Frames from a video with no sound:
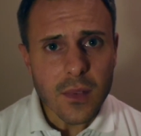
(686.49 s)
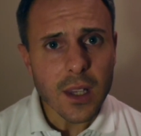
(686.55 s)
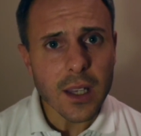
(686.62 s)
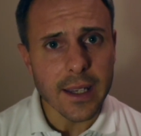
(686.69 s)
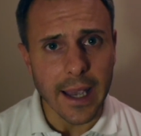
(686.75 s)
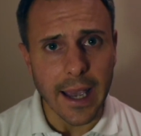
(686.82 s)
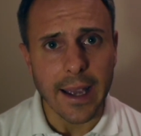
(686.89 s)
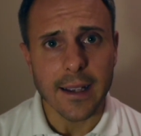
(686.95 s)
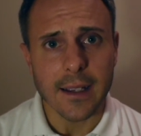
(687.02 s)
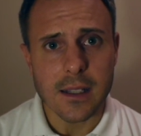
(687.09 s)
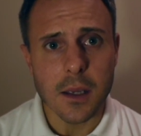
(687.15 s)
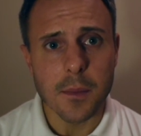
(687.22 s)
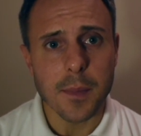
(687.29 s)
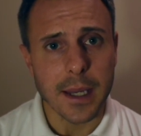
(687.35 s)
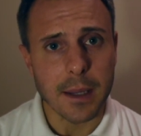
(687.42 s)
yeah, it's
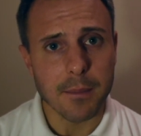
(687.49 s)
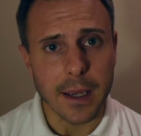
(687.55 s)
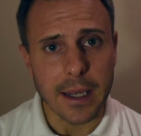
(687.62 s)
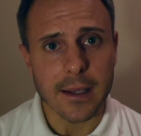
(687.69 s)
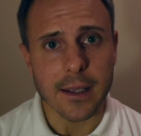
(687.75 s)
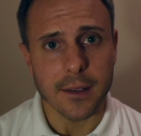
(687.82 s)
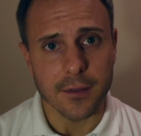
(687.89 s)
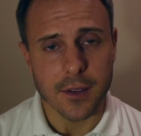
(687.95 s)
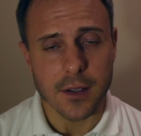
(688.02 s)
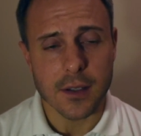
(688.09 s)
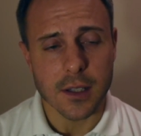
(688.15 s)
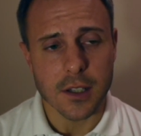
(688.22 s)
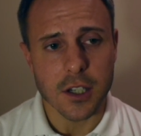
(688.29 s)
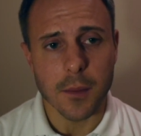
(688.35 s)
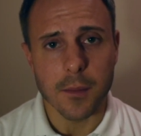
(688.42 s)
a big difference.
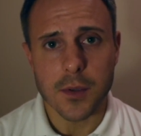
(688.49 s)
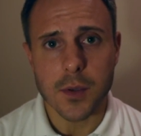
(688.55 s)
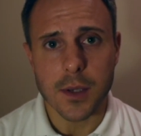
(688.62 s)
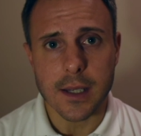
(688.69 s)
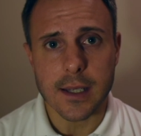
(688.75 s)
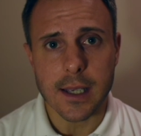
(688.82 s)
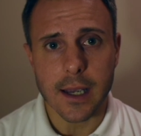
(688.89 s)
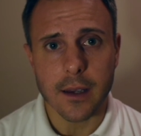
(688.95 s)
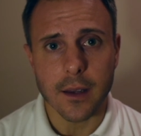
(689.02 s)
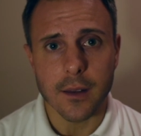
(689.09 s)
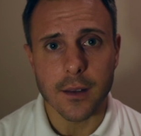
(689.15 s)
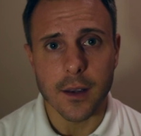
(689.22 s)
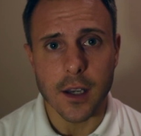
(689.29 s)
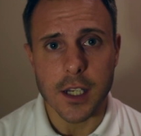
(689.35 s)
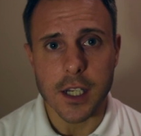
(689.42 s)
The jump between second and
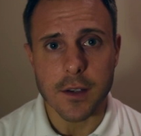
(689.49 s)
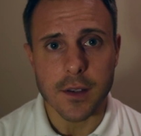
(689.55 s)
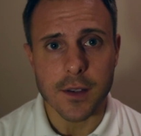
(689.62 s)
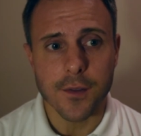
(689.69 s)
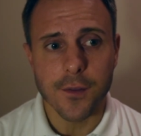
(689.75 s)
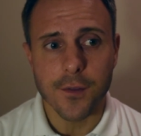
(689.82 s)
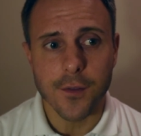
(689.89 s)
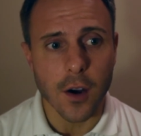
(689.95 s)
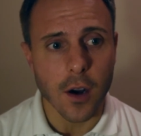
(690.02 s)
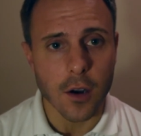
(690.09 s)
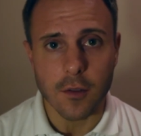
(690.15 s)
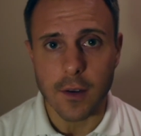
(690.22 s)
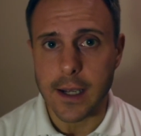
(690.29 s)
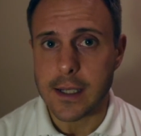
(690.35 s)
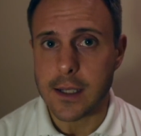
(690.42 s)
third year is far
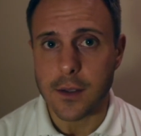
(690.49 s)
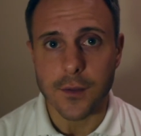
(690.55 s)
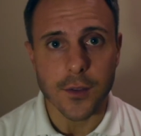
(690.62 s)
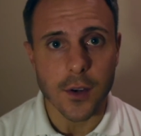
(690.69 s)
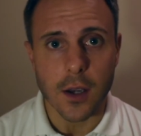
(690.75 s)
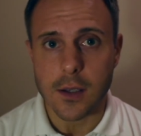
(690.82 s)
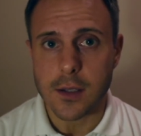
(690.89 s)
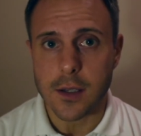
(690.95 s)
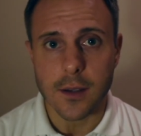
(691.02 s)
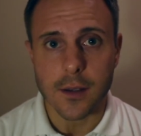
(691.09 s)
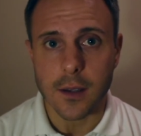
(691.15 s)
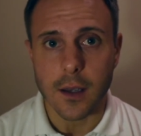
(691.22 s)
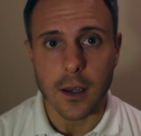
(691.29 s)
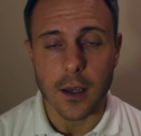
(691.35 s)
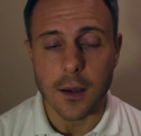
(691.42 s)
greater than first
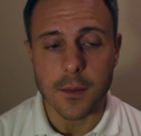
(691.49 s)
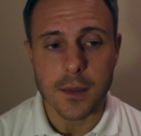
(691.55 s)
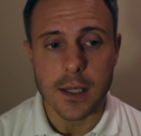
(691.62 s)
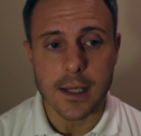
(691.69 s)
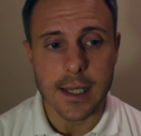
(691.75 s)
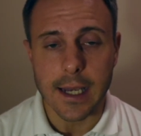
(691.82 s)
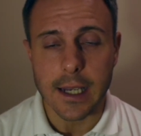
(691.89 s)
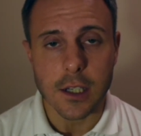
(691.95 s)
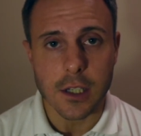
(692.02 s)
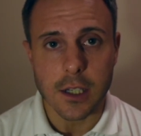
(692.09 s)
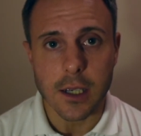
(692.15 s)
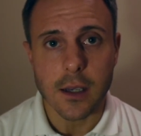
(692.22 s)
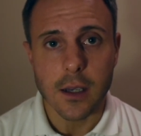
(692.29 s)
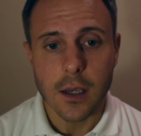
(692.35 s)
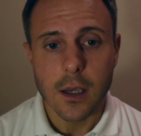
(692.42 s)
to second
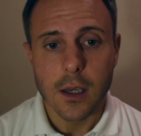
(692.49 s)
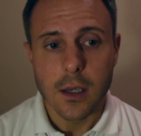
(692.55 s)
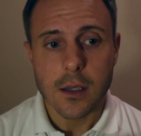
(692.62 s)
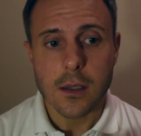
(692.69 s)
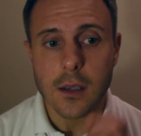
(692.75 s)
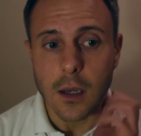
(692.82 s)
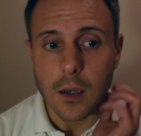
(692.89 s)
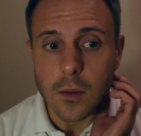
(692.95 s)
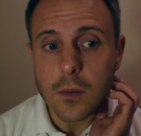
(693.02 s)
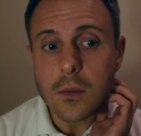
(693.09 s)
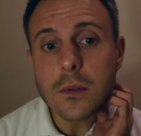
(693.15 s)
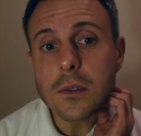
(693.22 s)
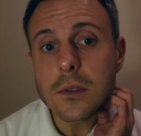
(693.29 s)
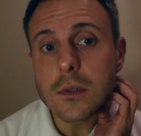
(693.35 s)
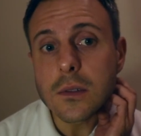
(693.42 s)
year. So
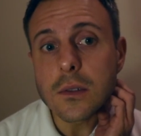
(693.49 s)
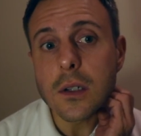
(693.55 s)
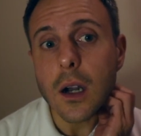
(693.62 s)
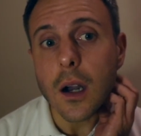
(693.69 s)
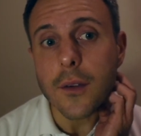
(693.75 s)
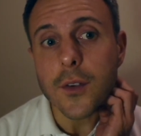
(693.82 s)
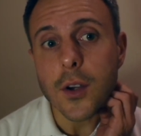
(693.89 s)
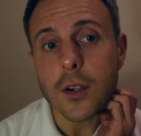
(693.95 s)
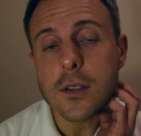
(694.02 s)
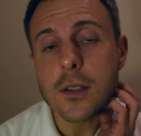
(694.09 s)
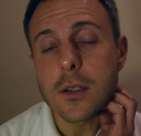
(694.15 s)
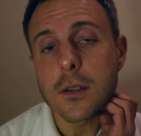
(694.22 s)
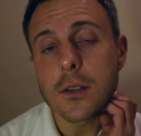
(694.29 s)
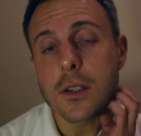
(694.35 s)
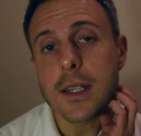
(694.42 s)
I've got
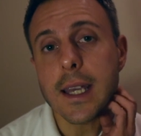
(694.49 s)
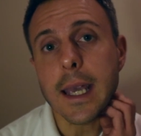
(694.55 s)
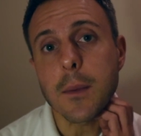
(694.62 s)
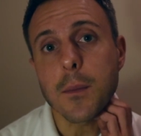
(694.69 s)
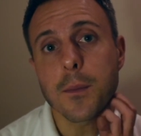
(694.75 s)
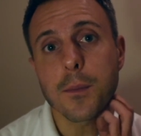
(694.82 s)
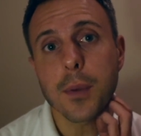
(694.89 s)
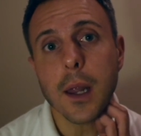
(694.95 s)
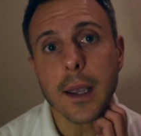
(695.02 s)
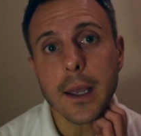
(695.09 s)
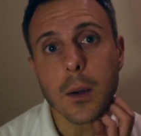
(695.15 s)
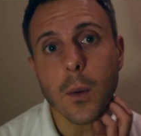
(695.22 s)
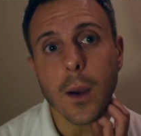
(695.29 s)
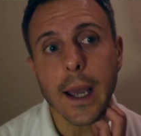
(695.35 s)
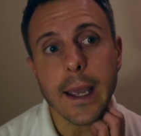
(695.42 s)
to just keep plugging
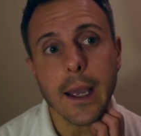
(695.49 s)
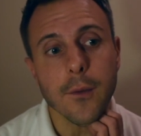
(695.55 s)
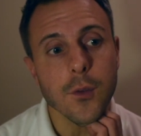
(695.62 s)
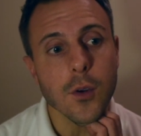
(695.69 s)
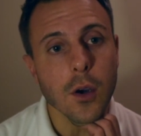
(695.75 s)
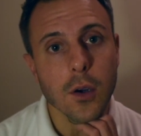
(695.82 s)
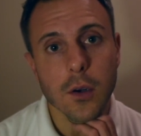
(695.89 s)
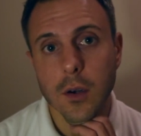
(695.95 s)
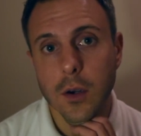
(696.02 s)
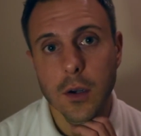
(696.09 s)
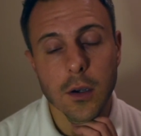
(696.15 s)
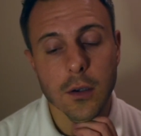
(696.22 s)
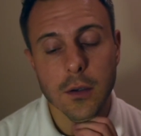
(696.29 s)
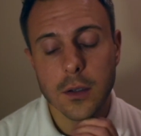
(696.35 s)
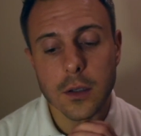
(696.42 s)
away. I've not
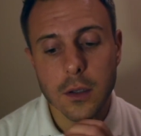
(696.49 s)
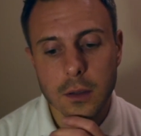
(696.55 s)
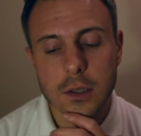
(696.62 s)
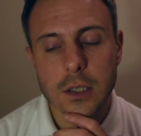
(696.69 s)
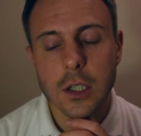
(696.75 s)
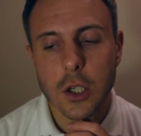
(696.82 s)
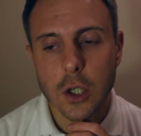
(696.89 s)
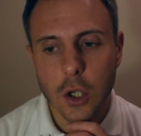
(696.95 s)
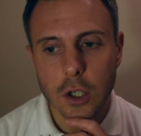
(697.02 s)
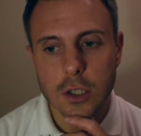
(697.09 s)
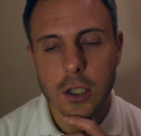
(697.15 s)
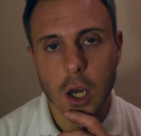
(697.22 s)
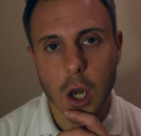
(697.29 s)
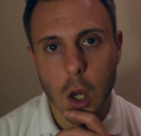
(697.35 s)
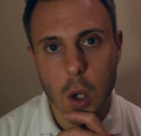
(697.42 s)
got
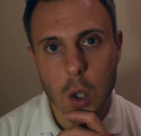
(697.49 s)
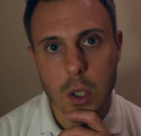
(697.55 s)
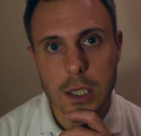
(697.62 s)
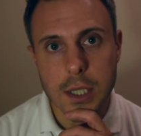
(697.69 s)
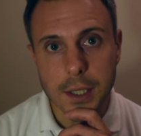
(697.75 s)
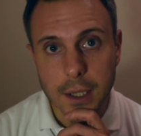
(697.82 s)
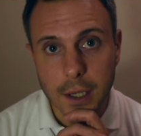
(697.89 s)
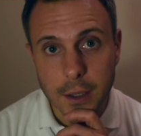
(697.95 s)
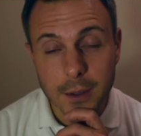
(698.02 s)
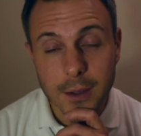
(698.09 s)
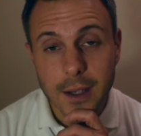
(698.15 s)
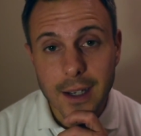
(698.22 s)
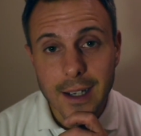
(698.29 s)
long to go.